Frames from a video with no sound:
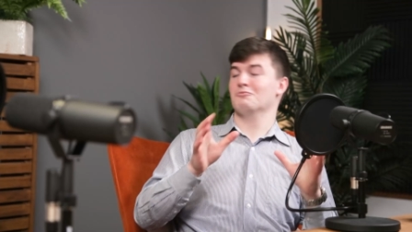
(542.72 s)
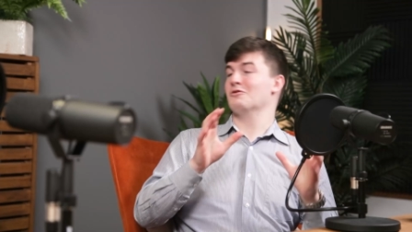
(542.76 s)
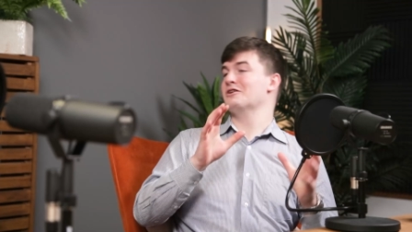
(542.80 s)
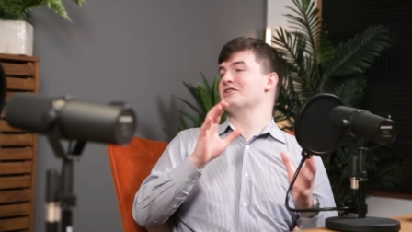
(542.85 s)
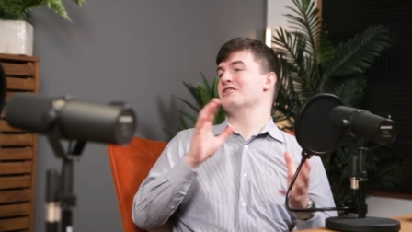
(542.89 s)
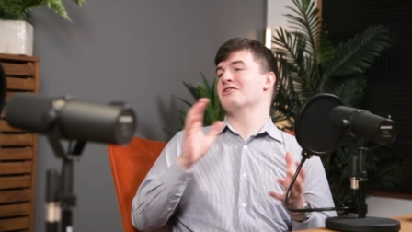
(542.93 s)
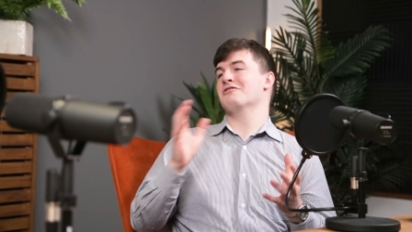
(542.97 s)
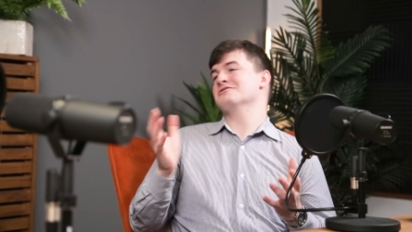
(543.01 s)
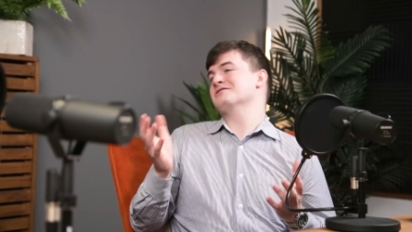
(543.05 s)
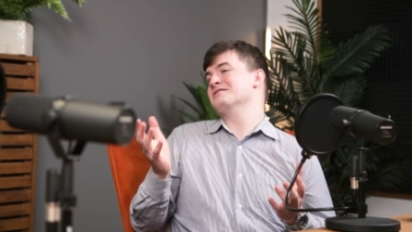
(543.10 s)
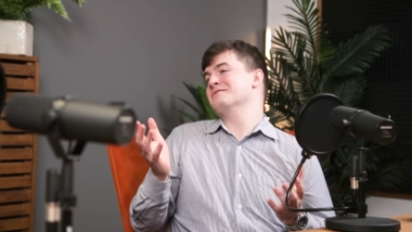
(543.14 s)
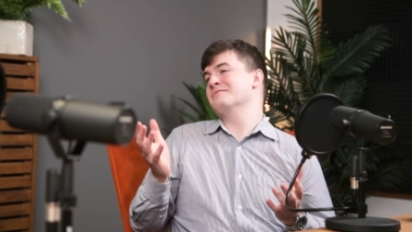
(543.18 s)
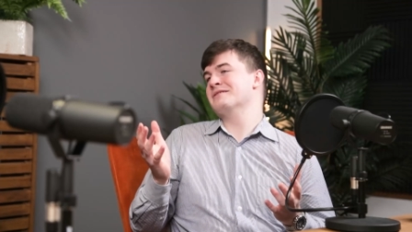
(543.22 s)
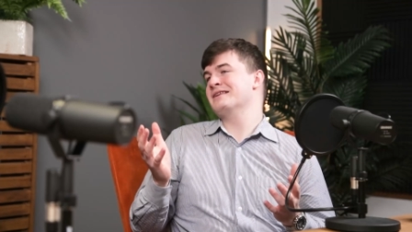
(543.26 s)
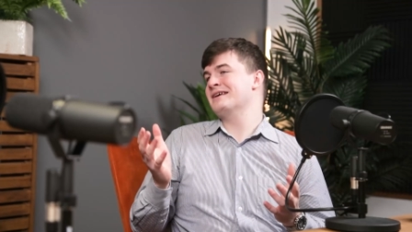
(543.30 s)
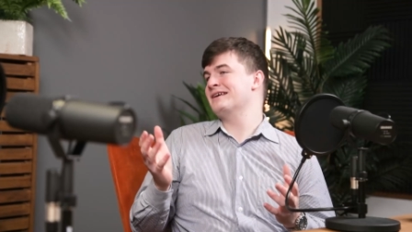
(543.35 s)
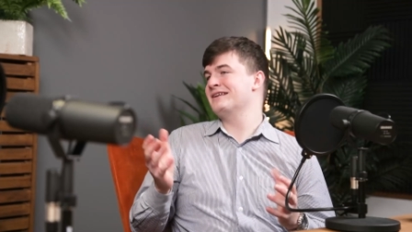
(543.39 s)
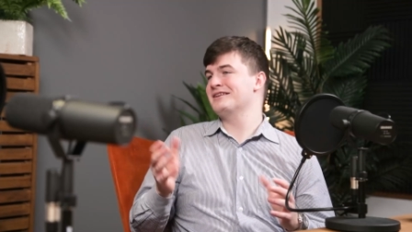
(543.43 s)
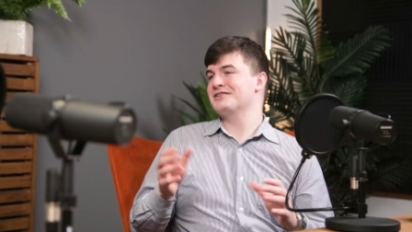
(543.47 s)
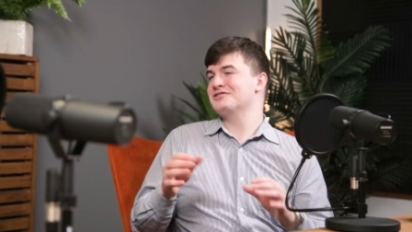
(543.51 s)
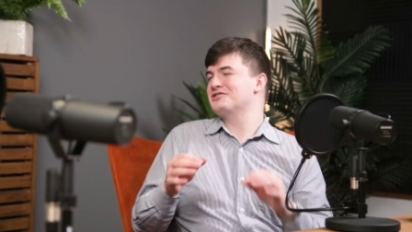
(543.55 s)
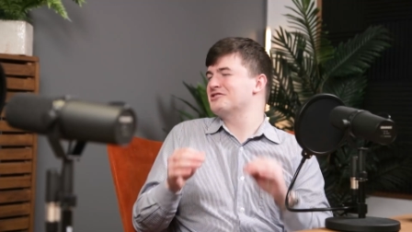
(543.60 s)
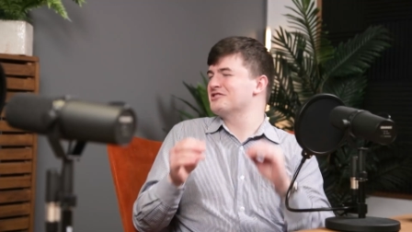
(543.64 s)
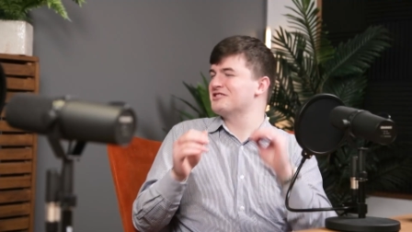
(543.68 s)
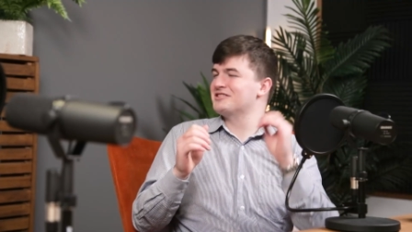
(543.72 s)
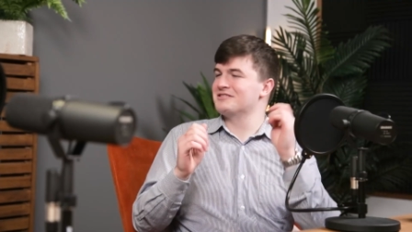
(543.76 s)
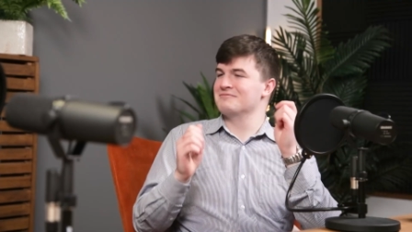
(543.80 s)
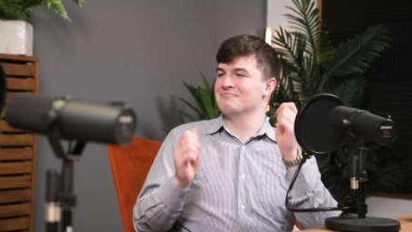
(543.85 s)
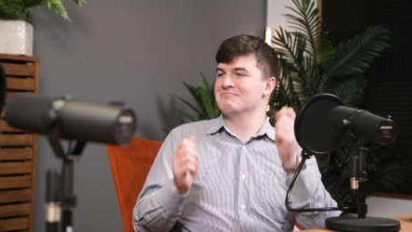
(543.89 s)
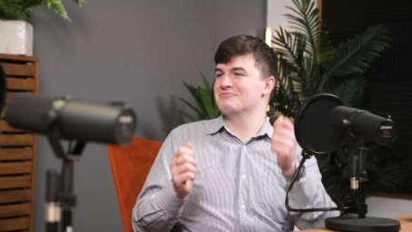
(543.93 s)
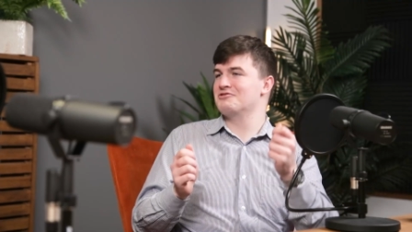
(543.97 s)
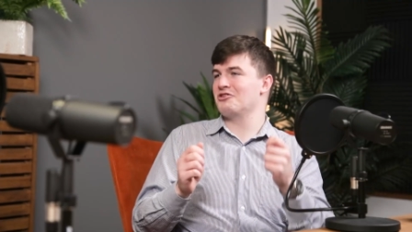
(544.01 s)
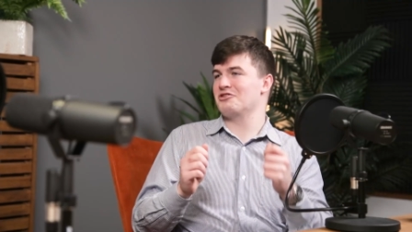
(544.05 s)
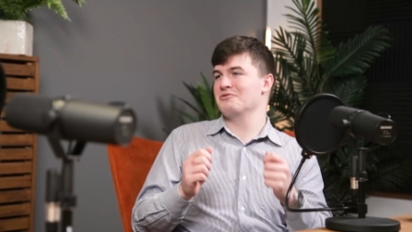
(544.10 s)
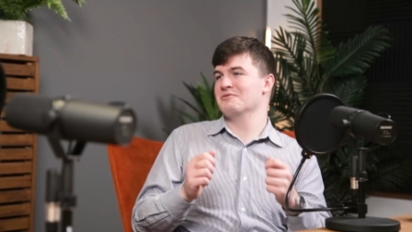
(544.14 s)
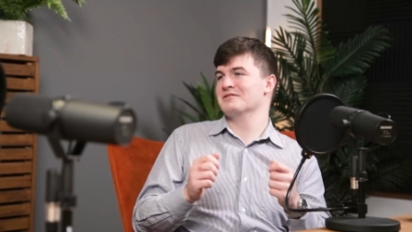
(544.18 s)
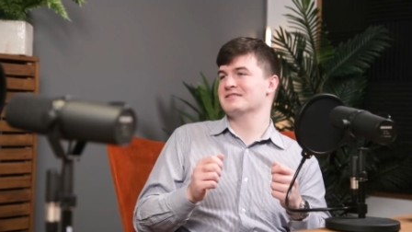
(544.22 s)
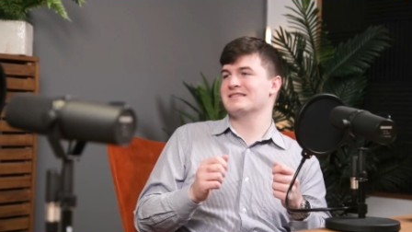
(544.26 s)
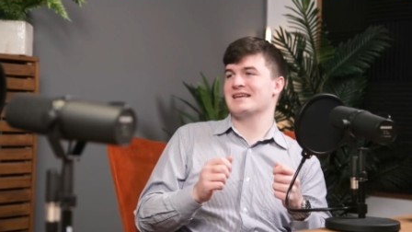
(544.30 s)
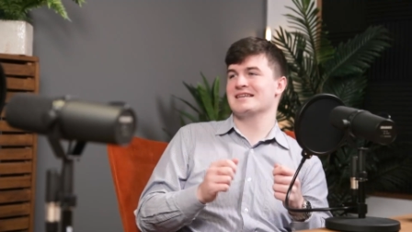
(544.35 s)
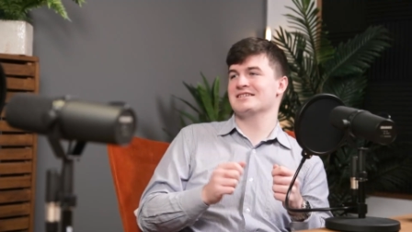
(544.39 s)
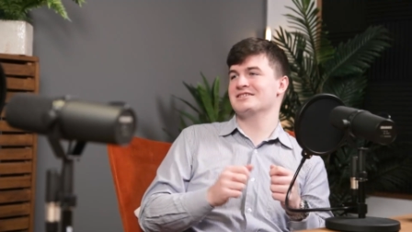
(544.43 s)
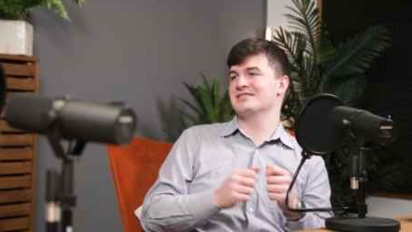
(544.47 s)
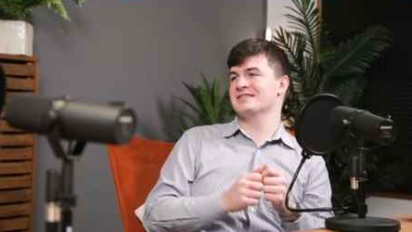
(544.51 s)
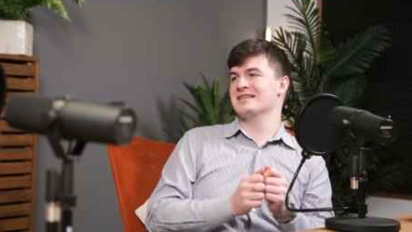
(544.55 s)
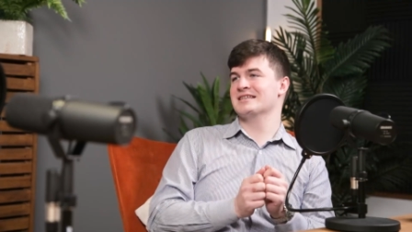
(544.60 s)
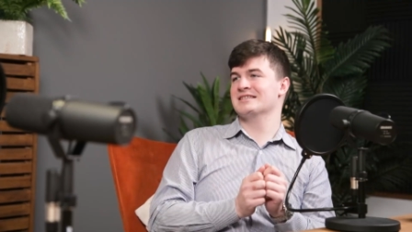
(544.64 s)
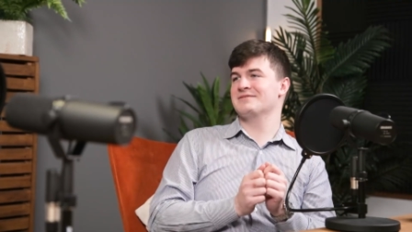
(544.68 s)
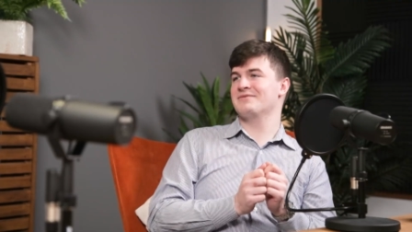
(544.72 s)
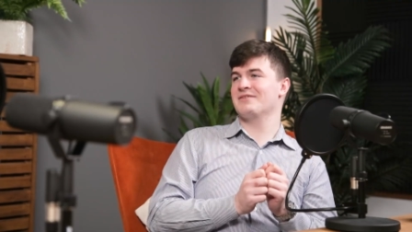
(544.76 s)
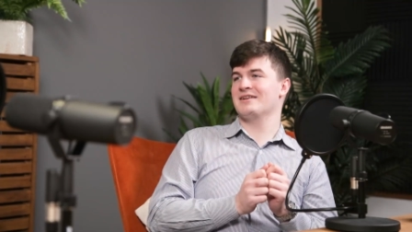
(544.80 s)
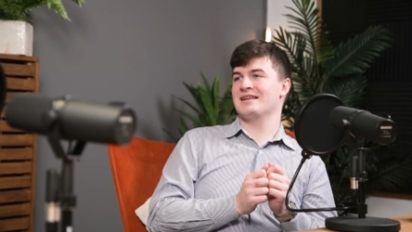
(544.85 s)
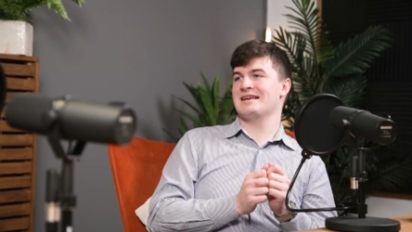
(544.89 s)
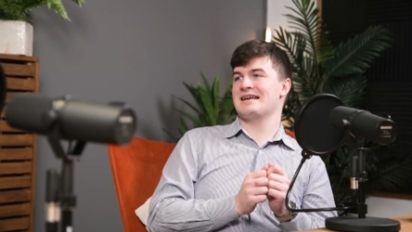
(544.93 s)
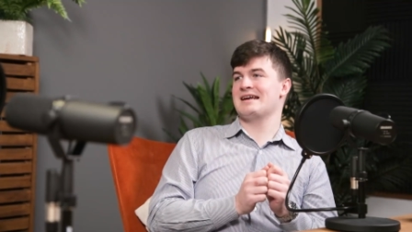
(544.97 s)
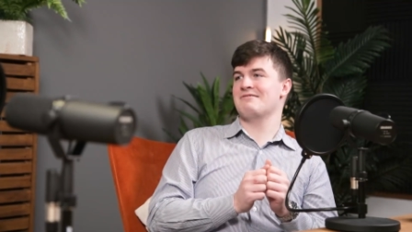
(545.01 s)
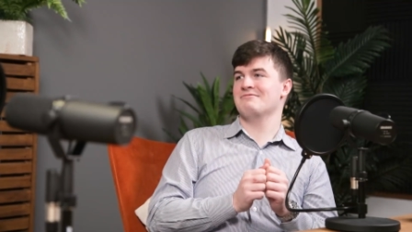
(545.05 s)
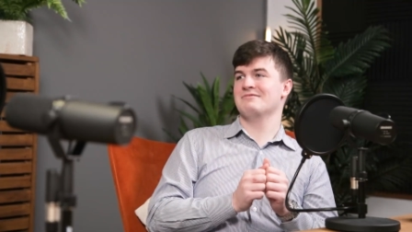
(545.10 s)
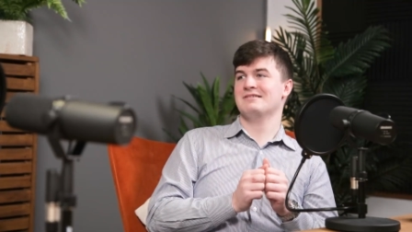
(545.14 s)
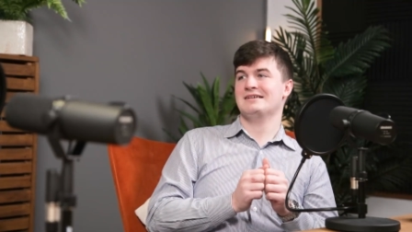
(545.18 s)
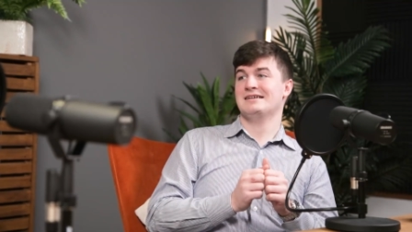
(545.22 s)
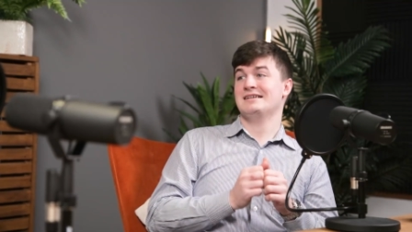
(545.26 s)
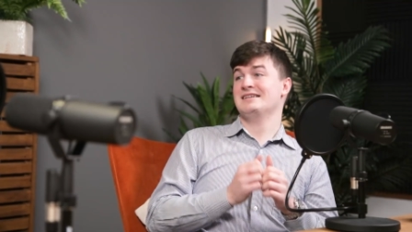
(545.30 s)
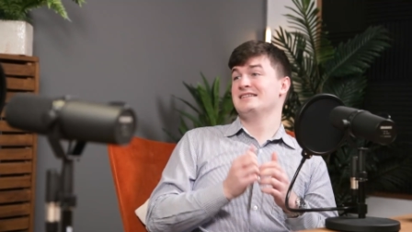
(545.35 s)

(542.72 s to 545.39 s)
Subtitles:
windows at the minute. It's just some documentation he's filling out.